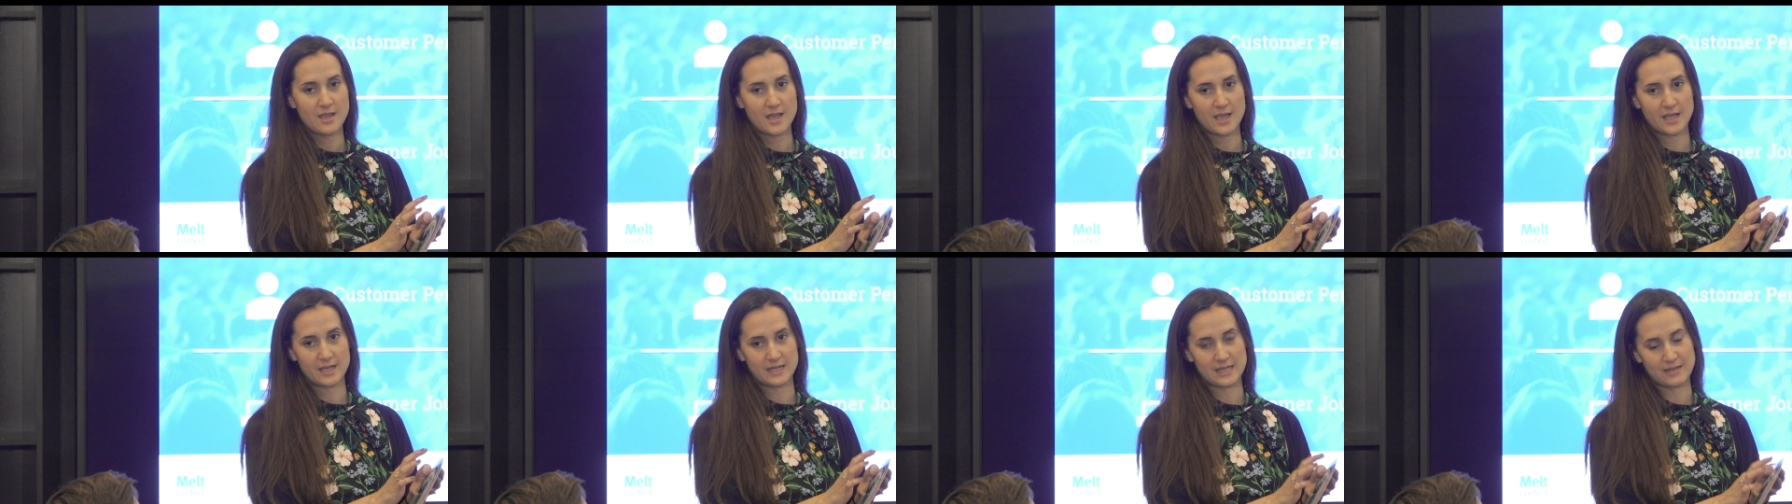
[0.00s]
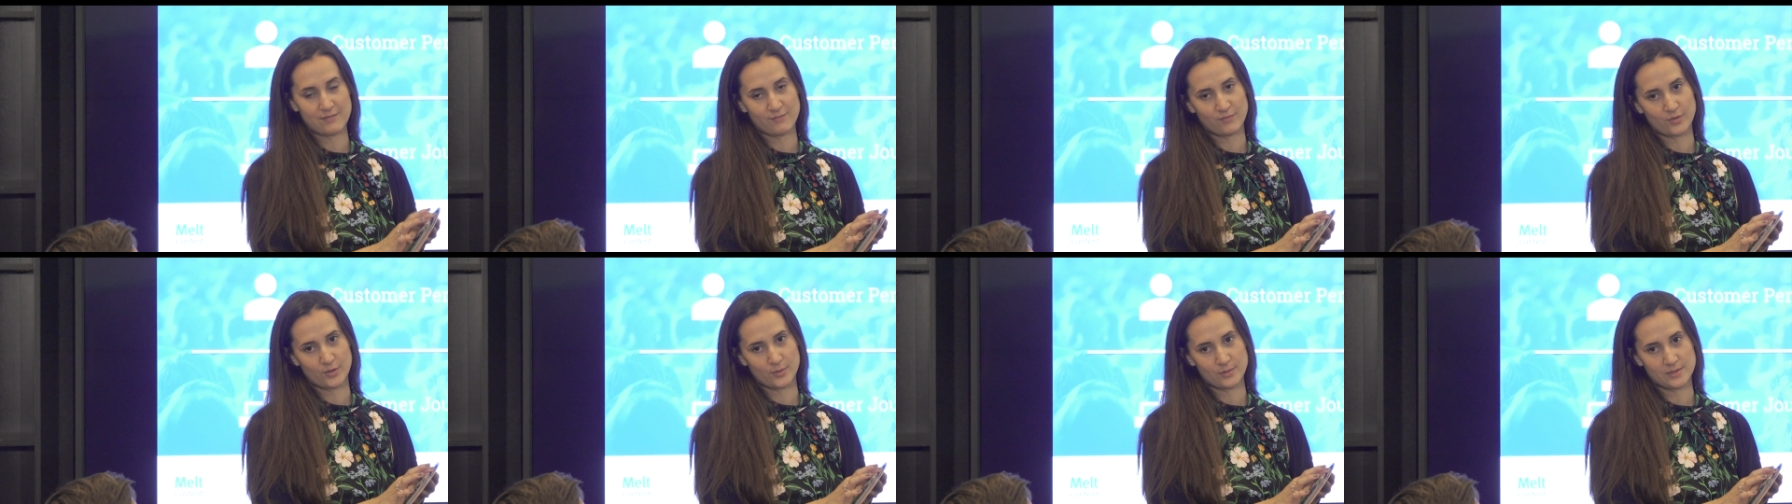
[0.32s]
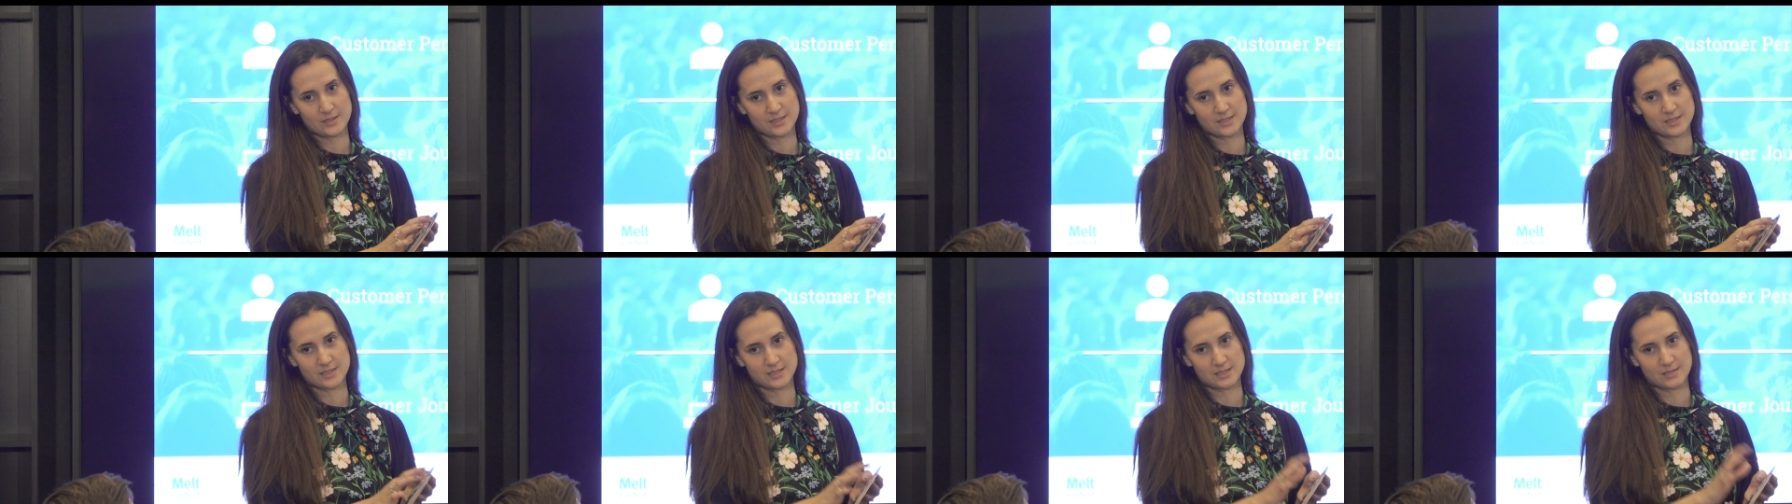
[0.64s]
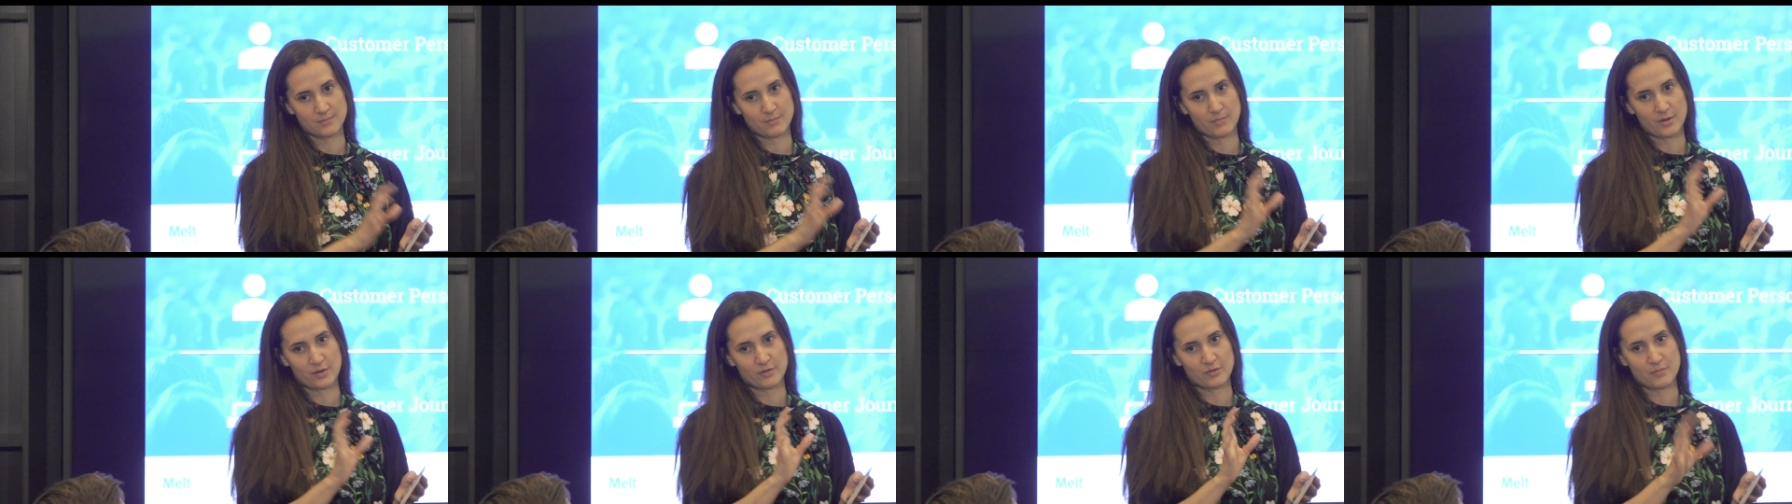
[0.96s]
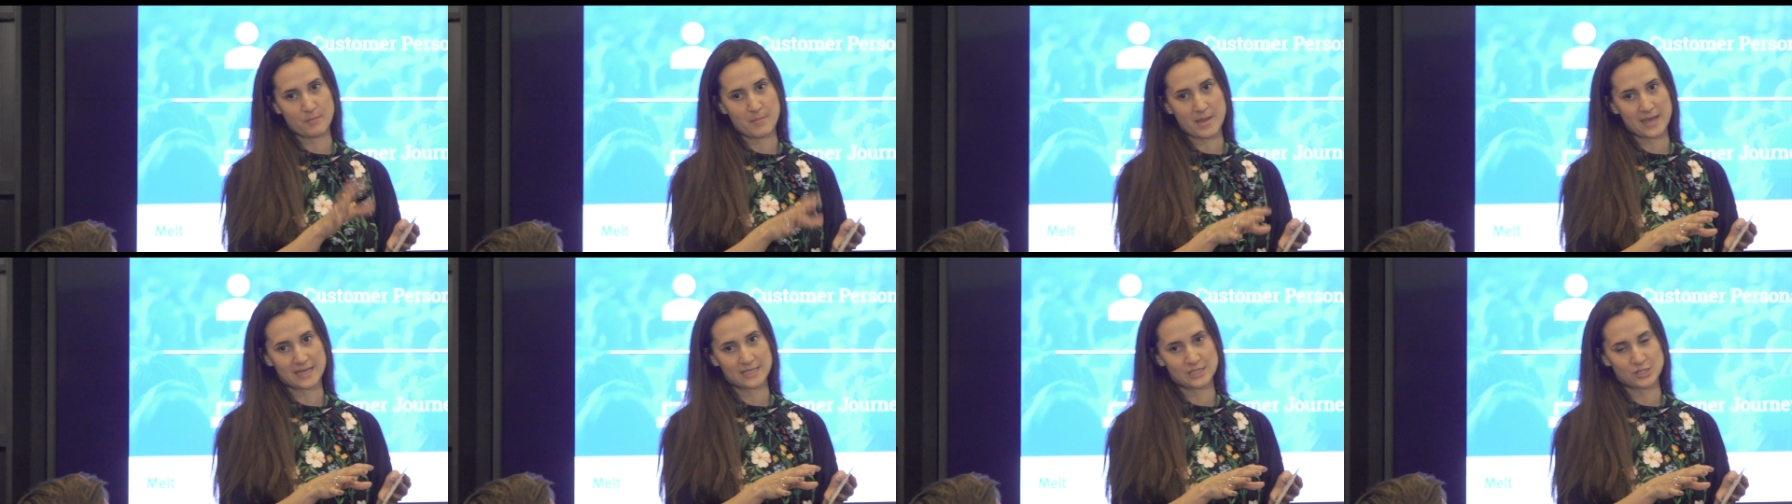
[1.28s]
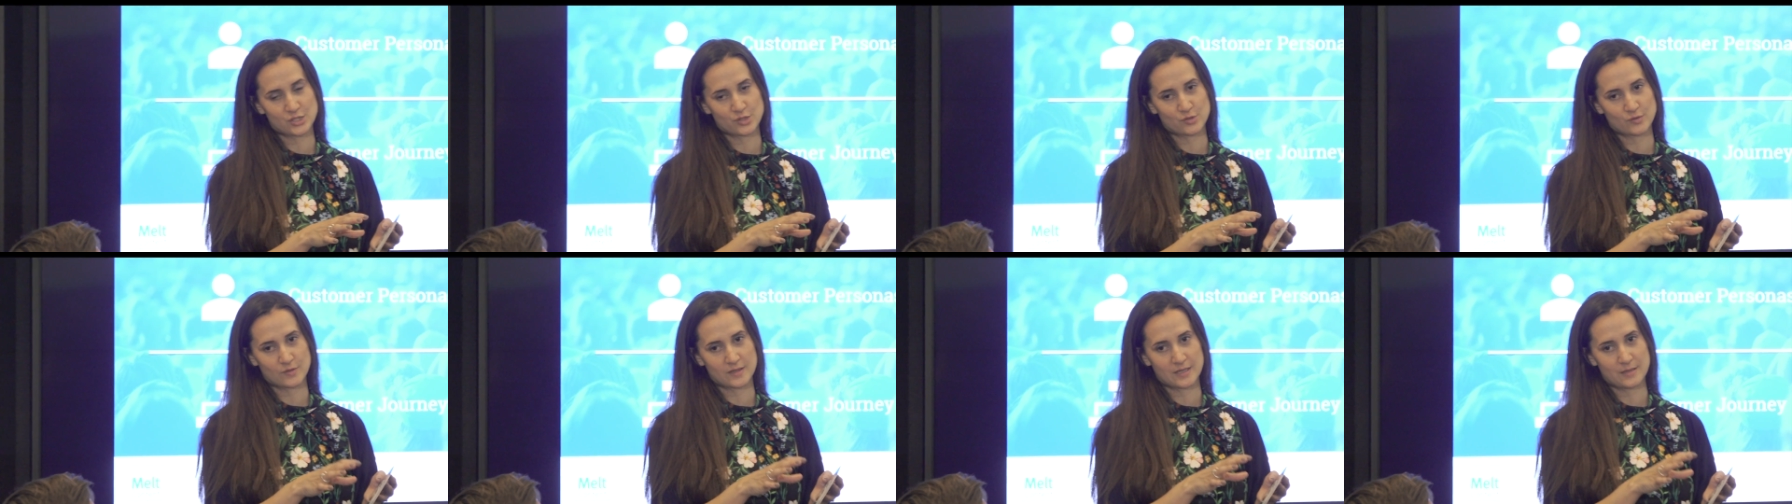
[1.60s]
and influencers, and both
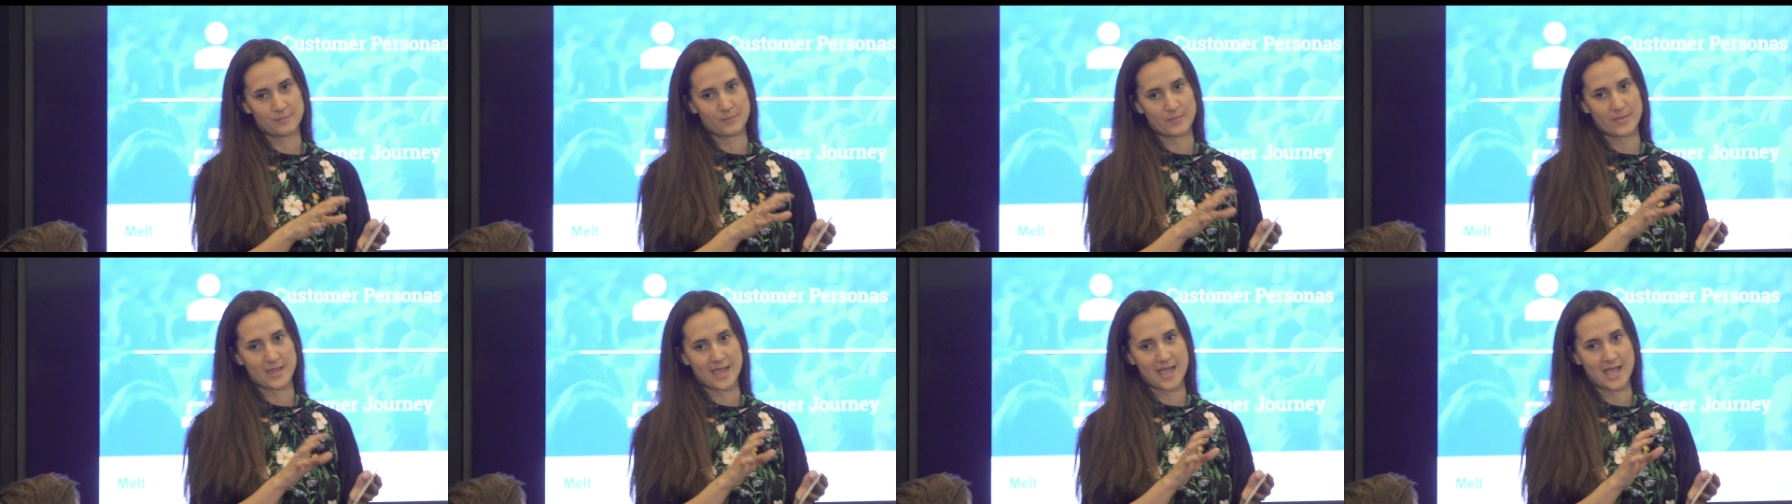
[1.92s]
mainstream